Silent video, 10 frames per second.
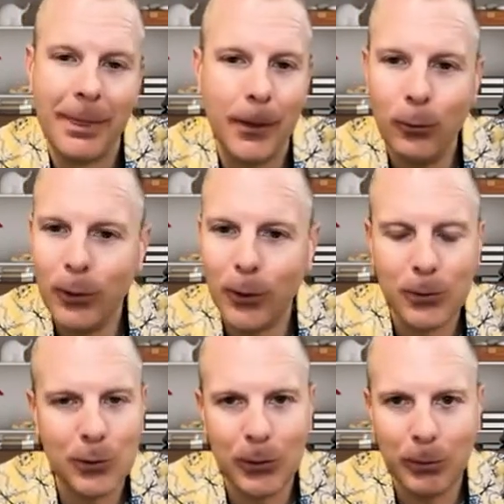Who
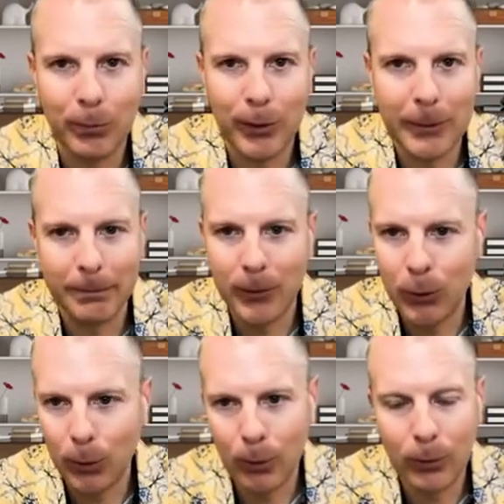knows? But
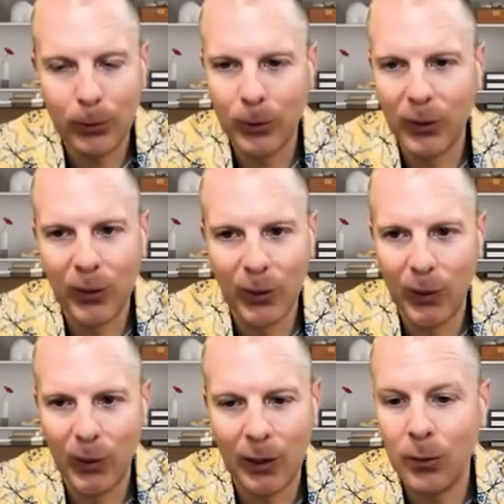
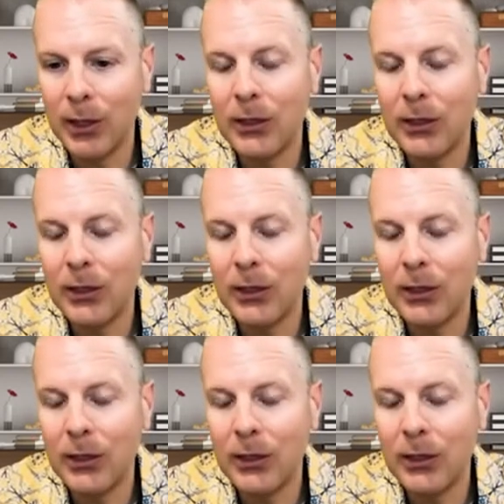I wanted